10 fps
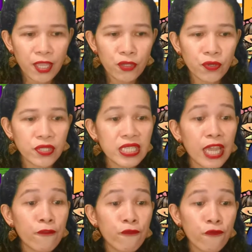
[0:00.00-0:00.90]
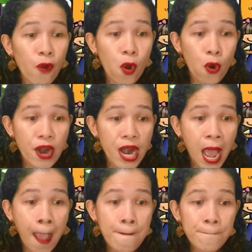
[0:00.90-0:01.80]
You could say 4
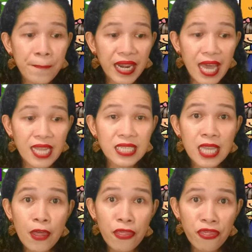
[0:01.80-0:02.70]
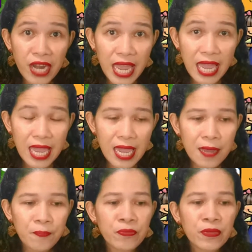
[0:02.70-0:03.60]
plus 3